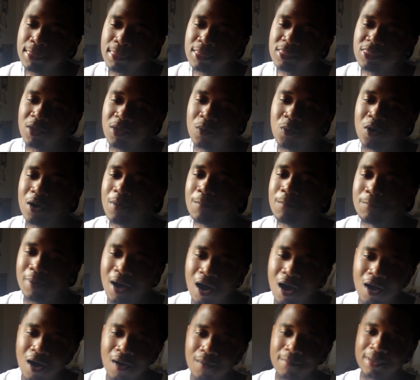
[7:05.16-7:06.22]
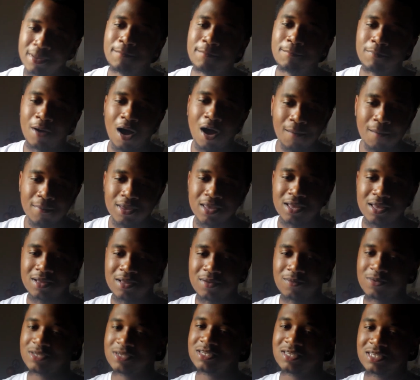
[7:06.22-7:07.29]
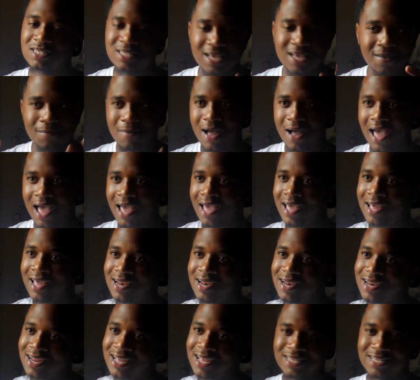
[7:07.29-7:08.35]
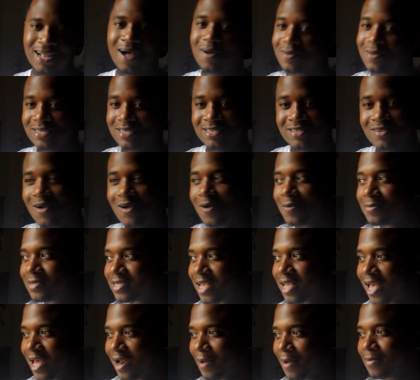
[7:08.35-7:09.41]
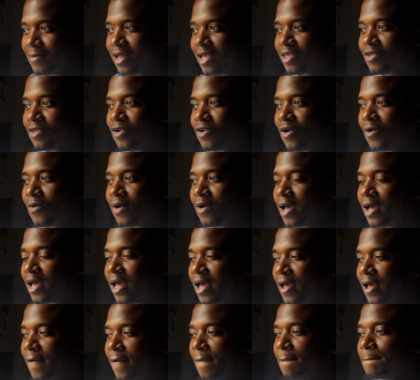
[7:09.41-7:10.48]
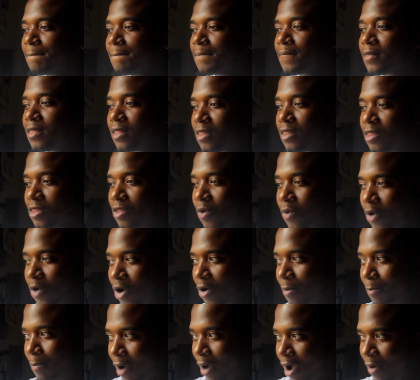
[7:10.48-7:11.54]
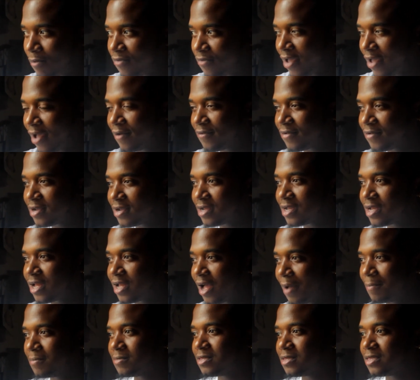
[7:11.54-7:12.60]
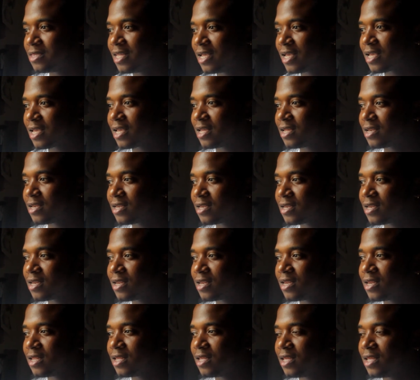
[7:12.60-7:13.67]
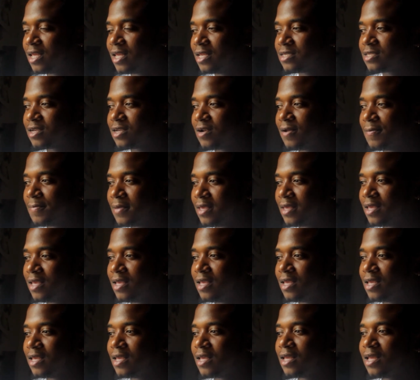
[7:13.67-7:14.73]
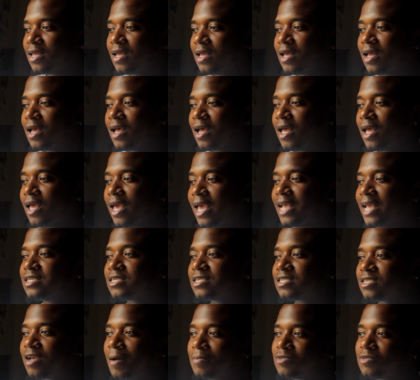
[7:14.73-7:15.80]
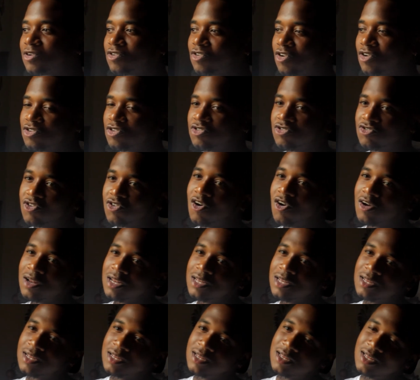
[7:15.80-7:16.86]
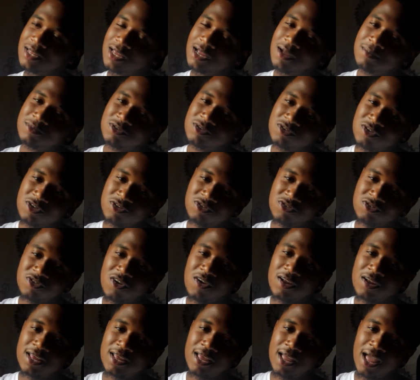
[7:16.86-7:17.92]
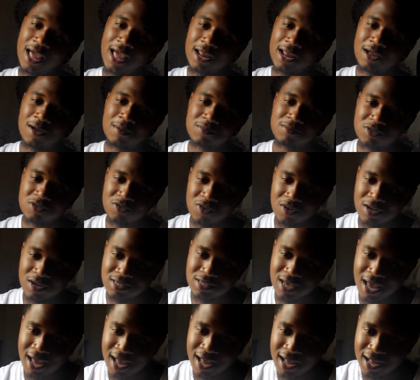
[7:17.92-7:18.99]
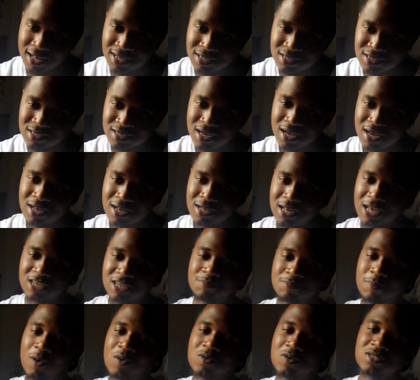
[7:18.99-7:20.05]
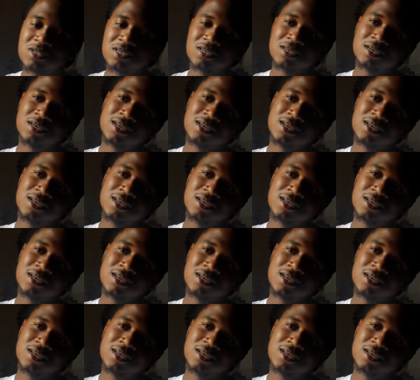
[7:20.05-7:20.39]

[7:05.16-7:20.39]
the word bomb and bombing was just in my head because I was just so upset, and I'm like, you know what? The word bomb forever, I'm thinking is gonna be, it just comes across strongly. It comes across strongly, and it comes across as exposing.